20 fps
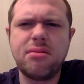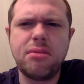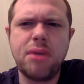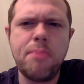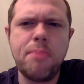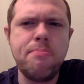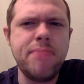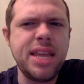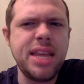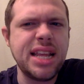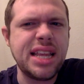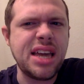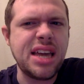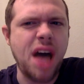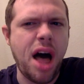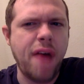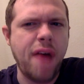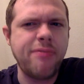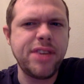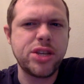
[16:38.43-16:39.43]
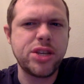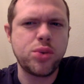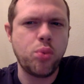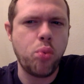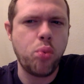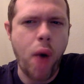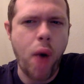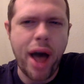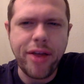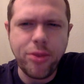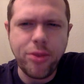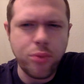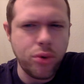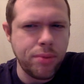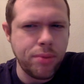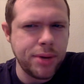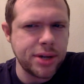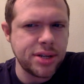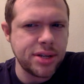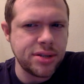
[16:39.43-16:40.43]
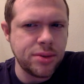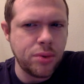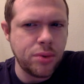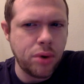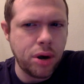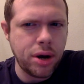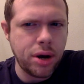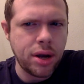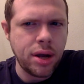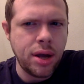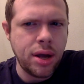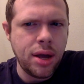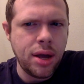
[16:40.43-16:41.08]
immediately obvious why the rulebook doesn't work.